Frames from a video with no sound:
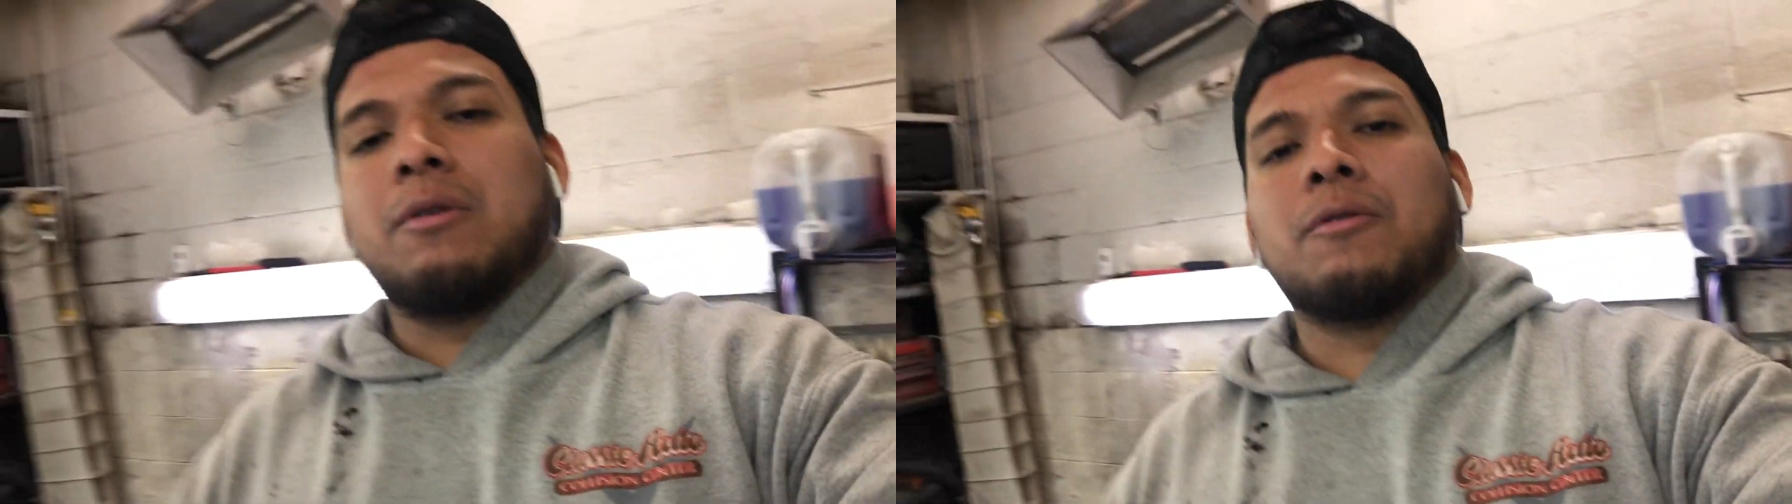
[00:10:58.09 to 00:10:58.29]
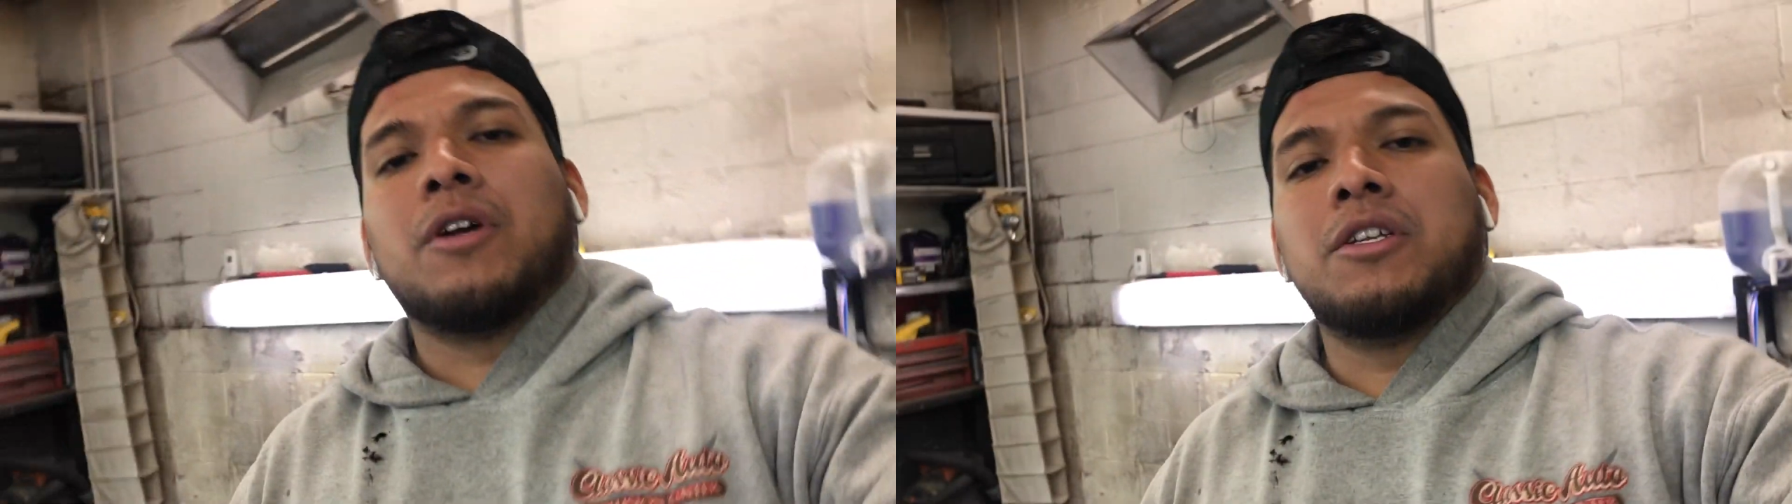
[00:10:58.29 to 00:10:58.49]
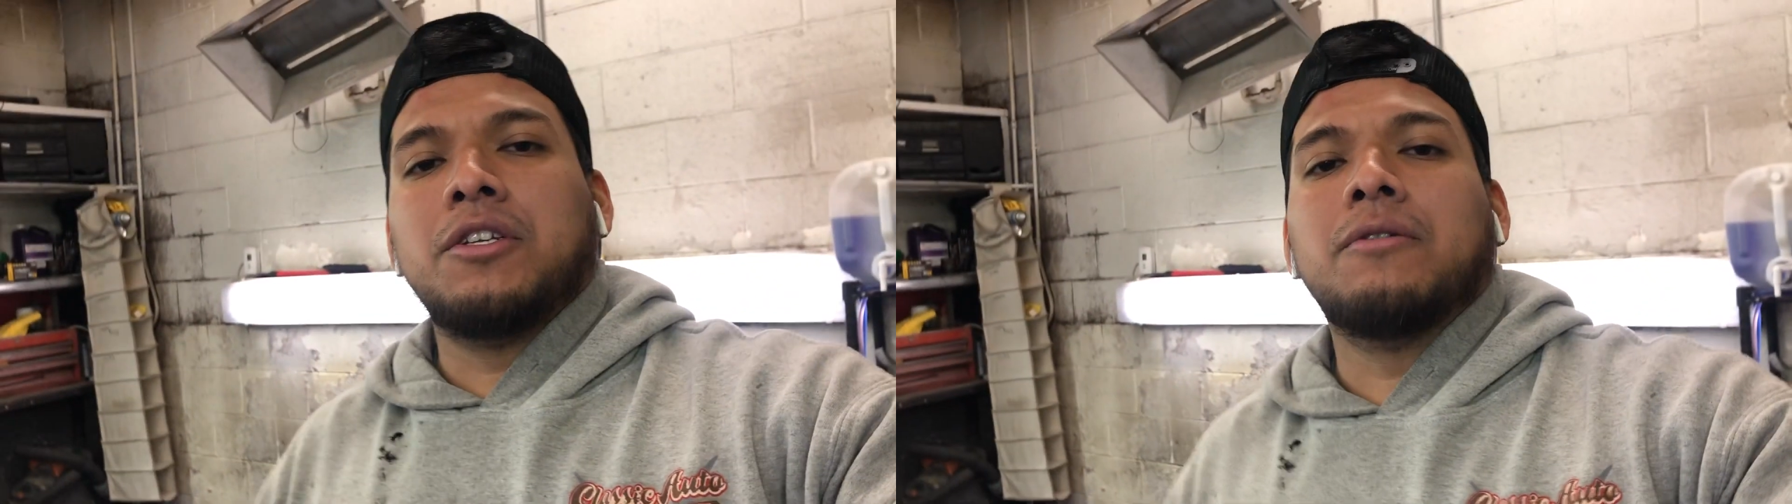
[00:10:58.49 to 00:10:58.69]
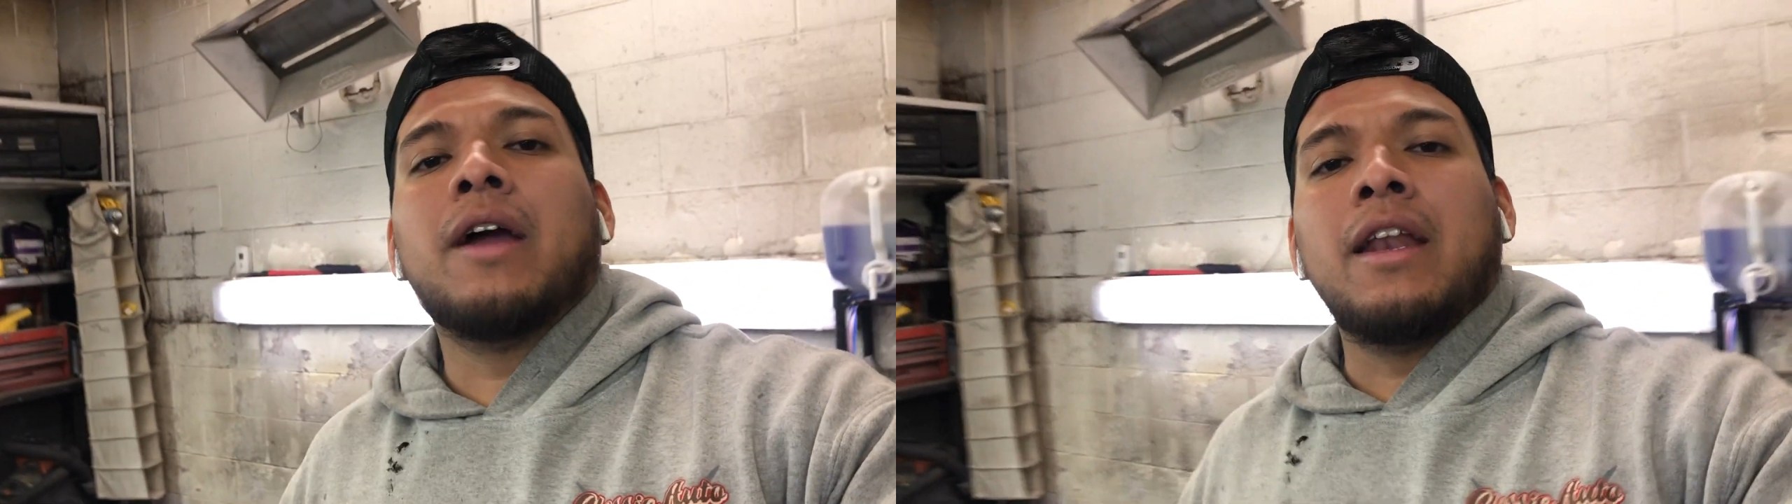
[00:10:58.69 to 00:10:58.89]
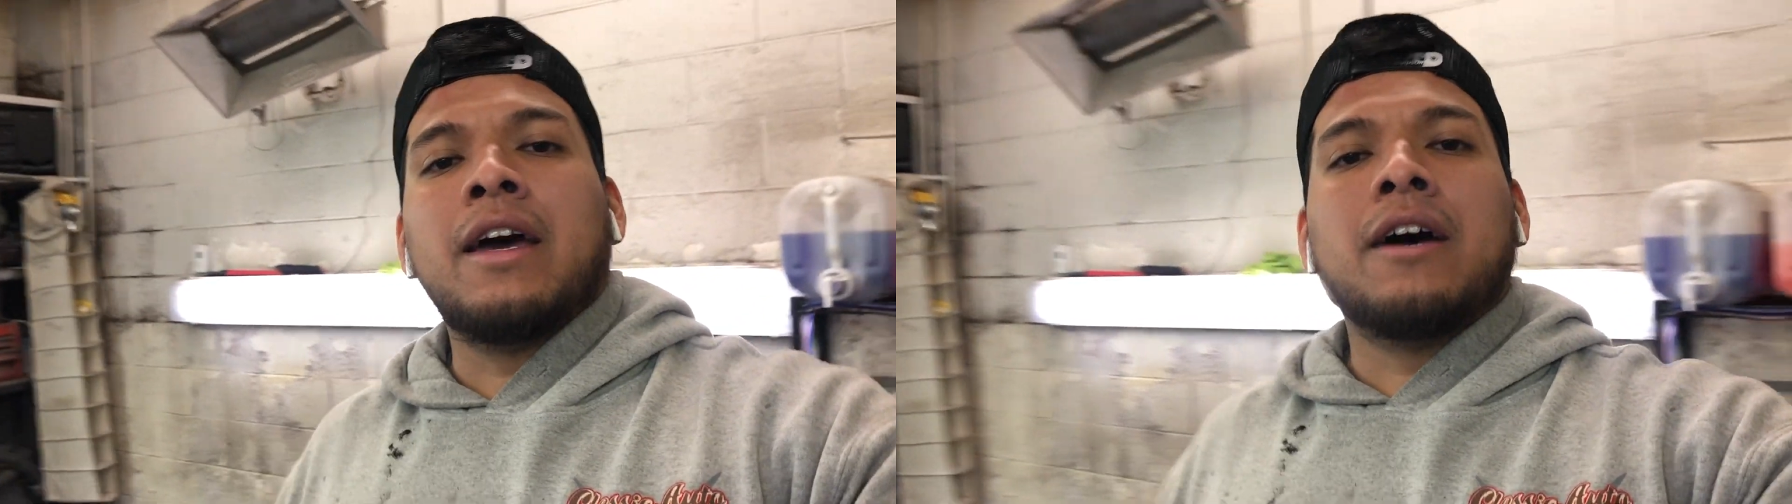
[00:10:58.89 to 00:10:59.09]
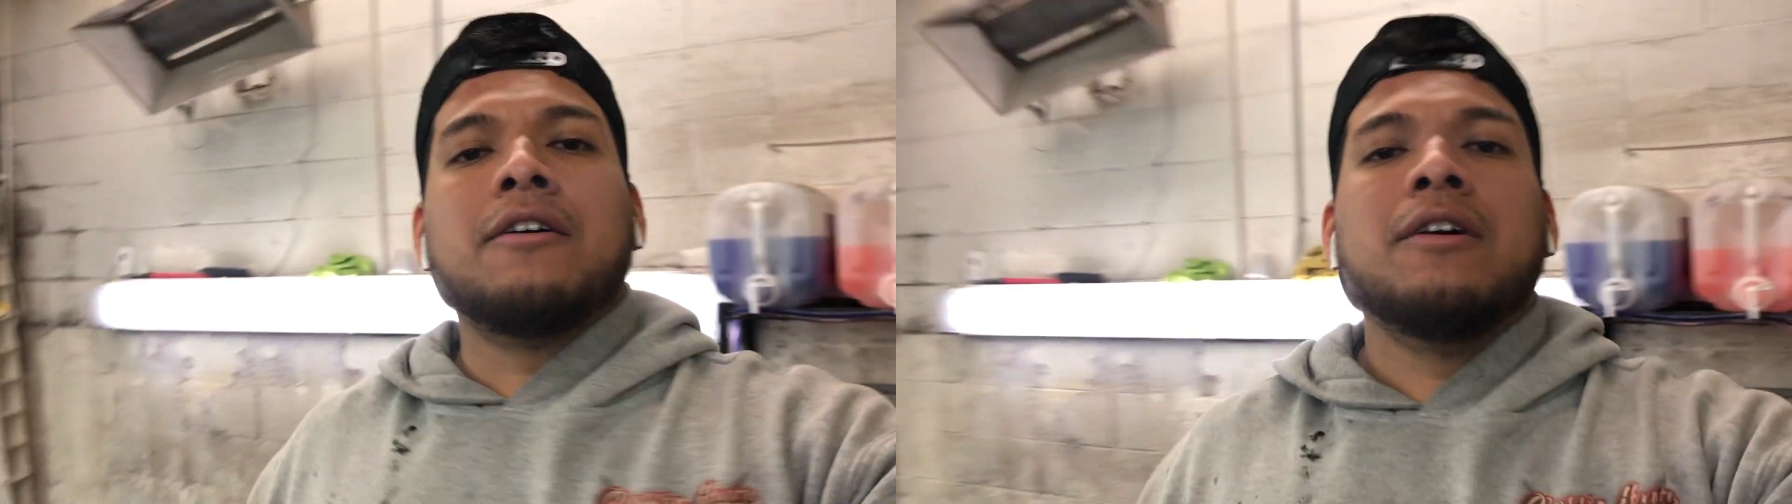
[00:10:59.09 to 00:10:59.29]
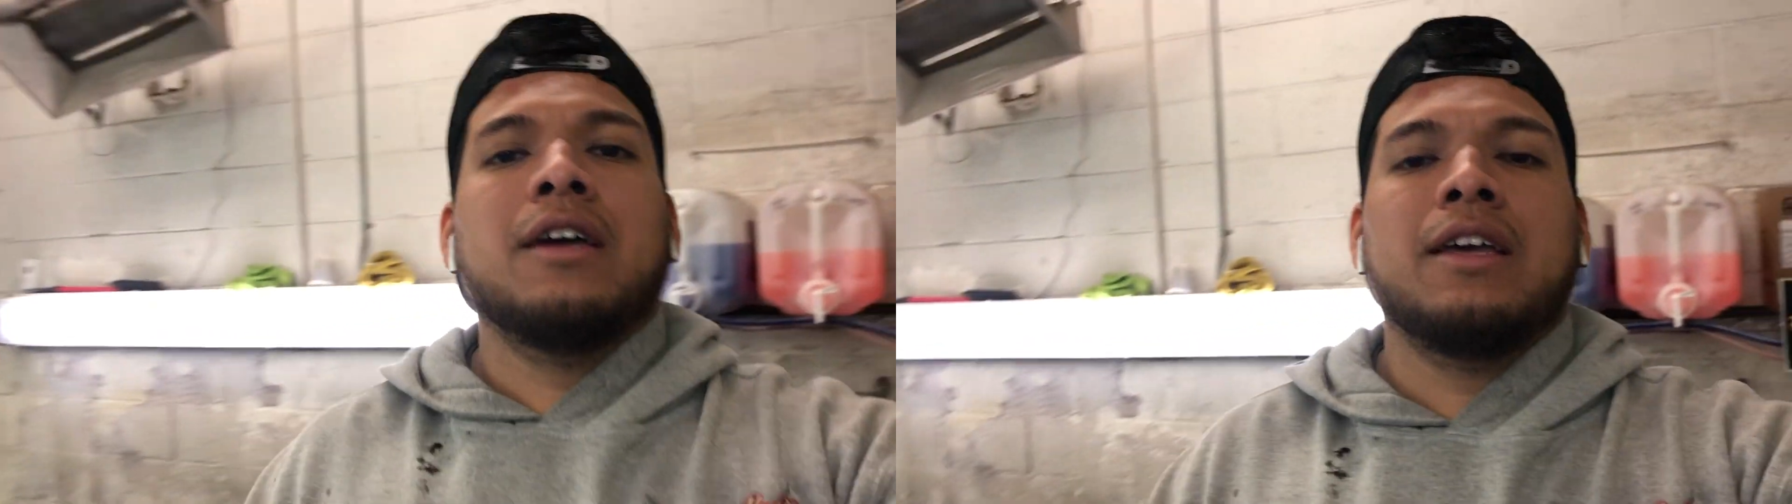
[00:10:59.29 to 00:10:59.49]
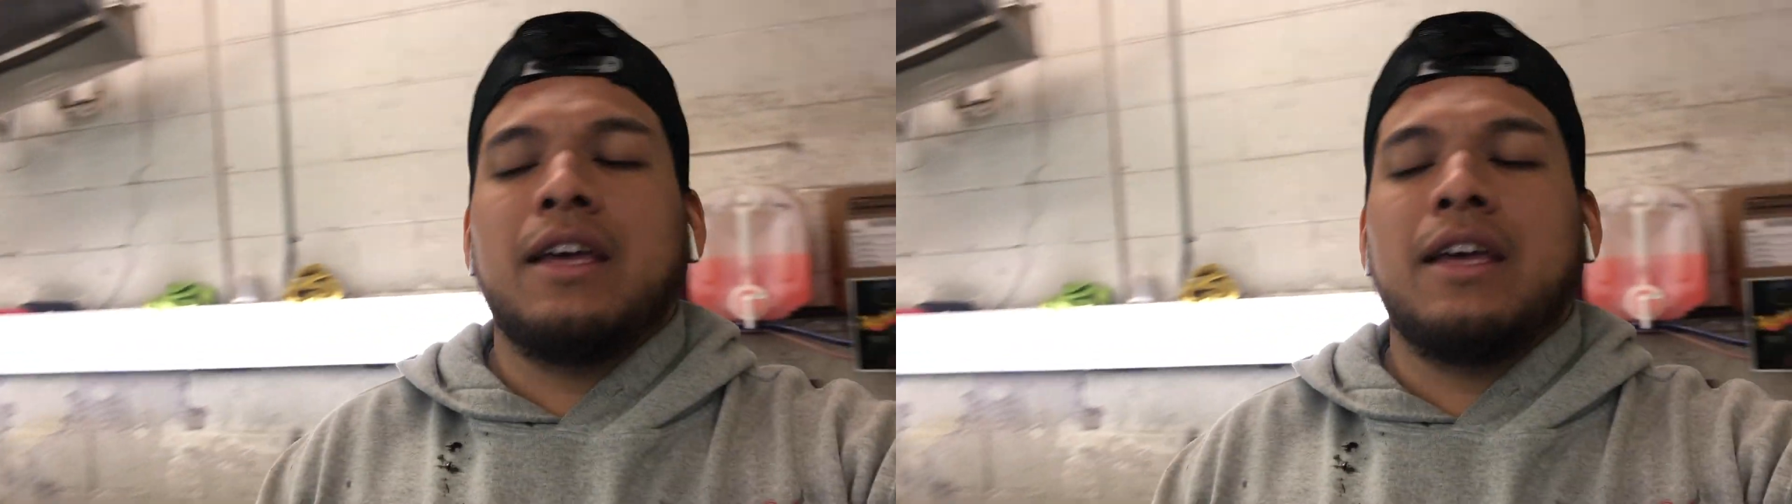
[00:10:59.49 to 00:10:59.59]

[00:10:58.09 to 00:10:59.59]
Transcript: what we're gonna do right now.